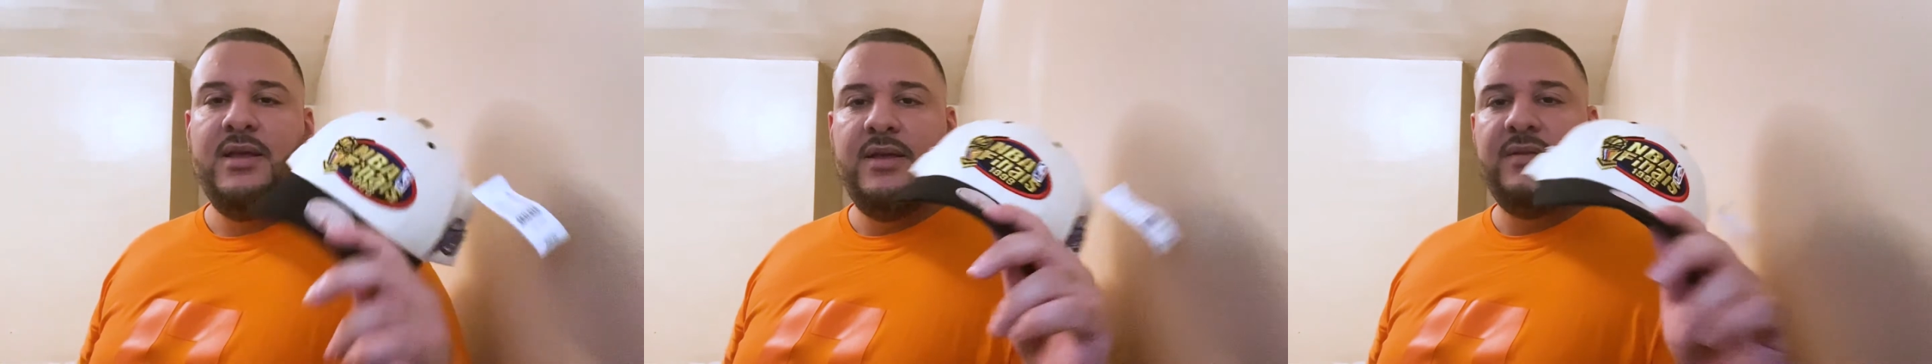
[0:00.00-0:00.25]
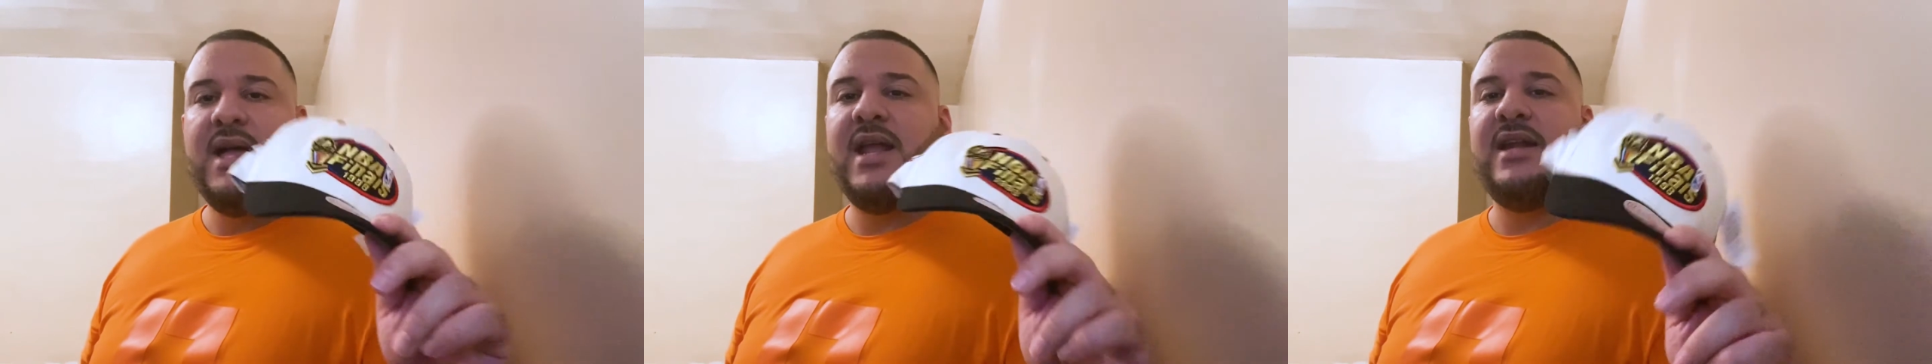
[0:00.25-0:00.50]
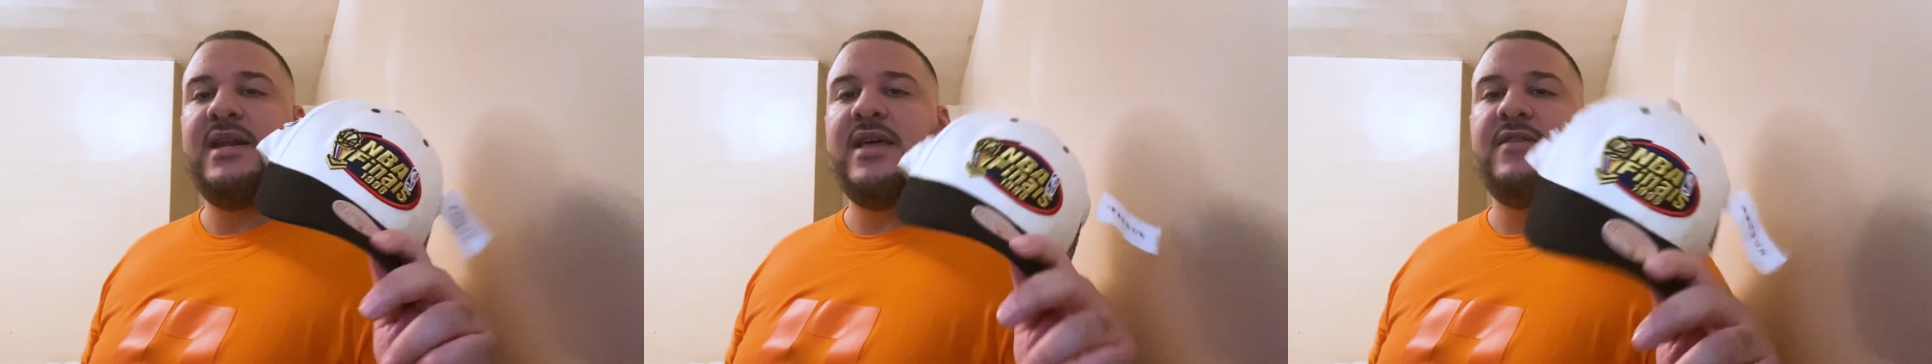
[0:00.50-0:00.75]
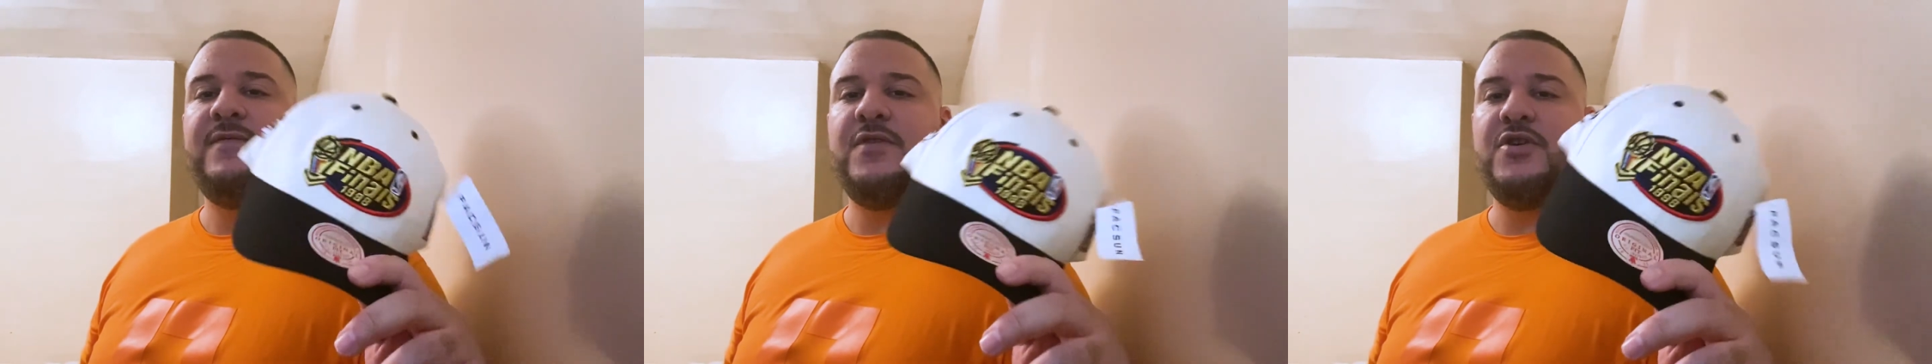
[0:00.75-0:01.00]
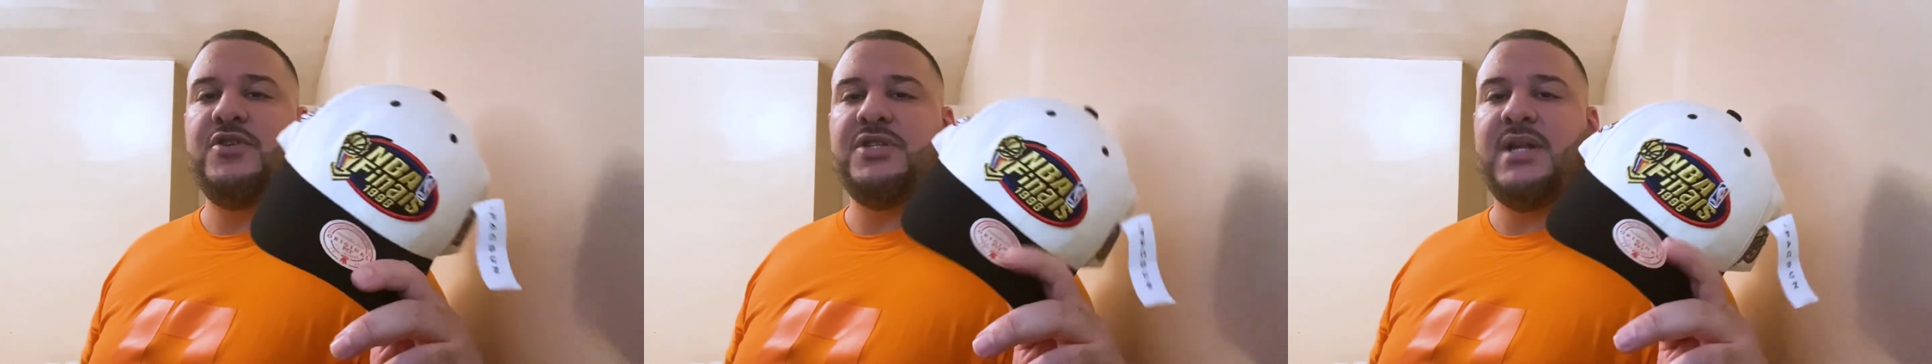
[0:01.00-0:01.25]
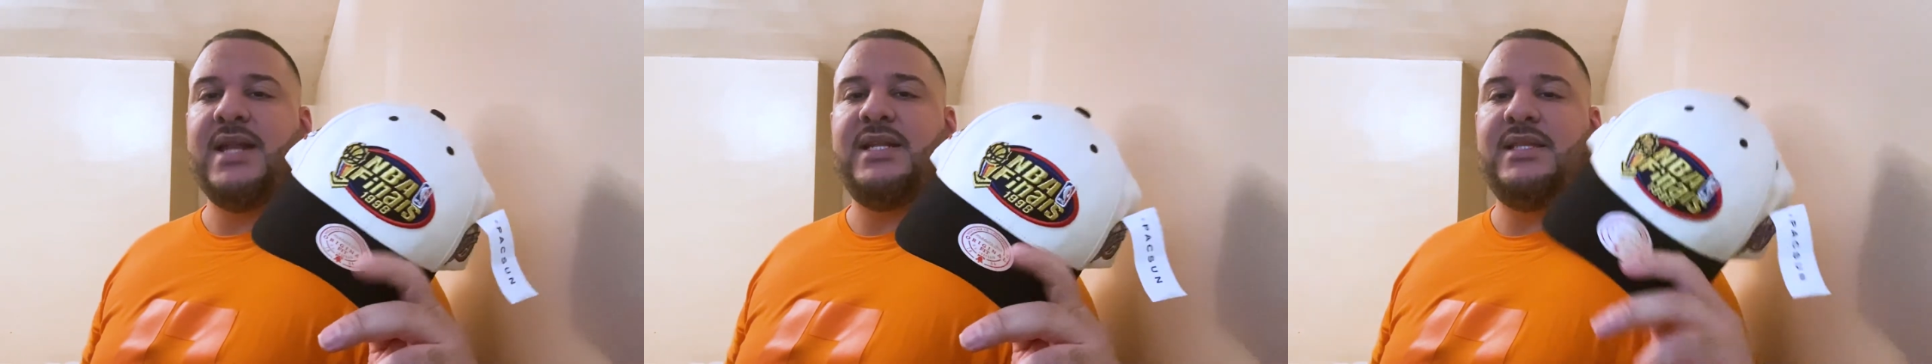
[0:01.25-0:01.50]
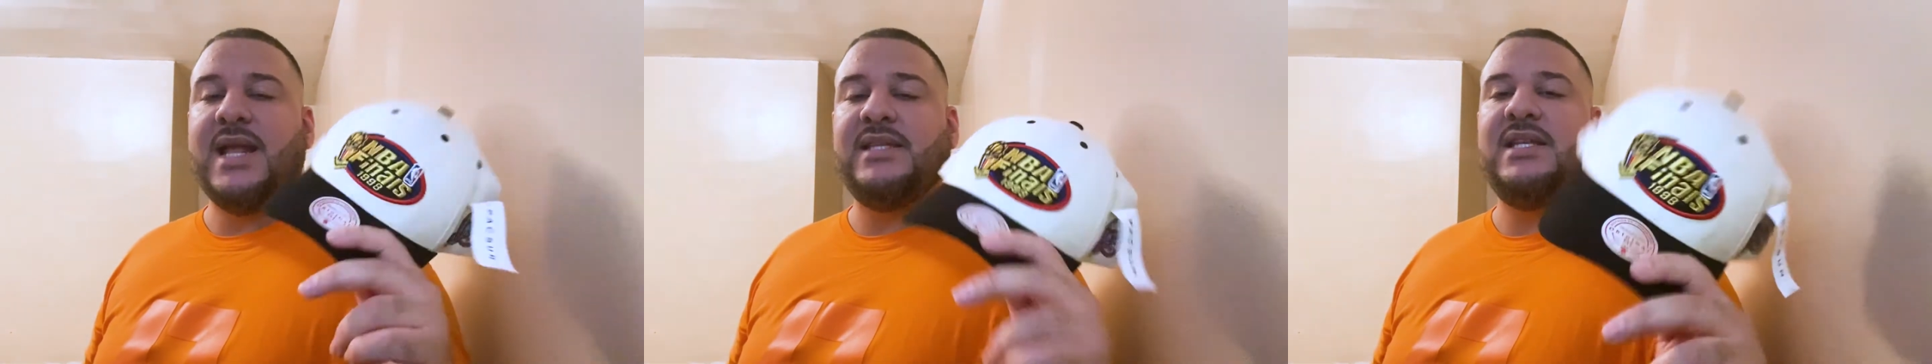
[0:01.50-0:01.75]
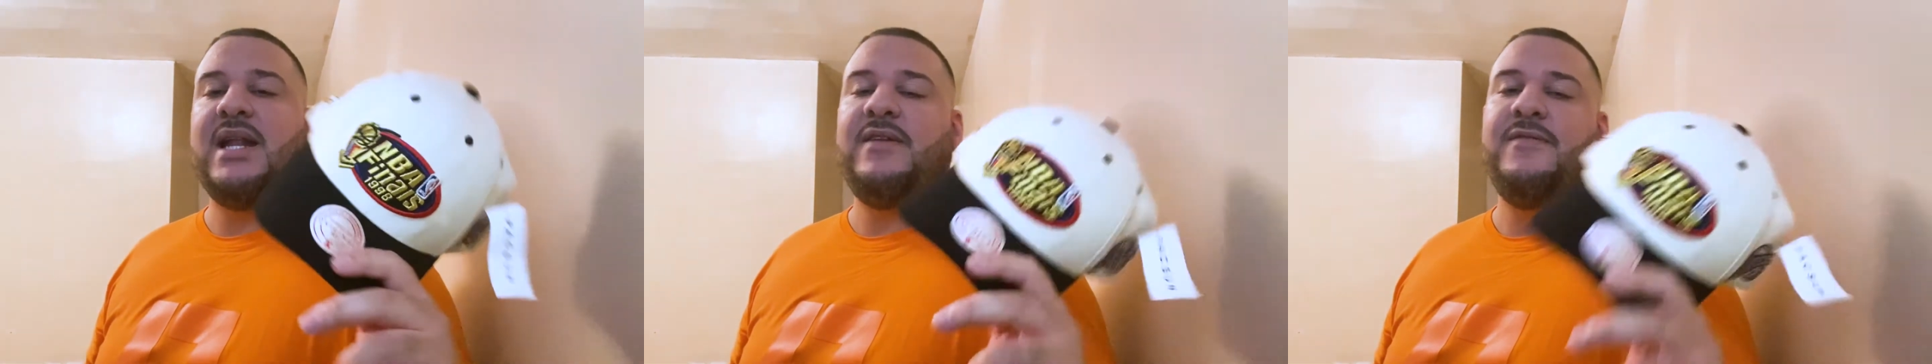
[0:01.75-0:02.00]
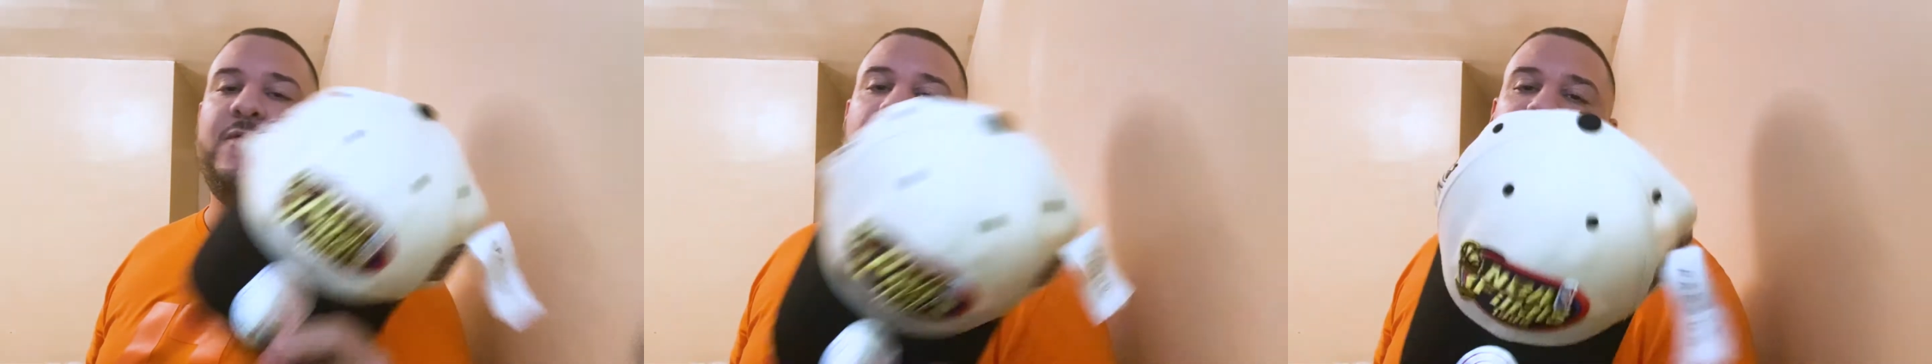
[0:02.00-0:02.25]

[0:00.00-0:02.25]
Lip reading: another version, 1994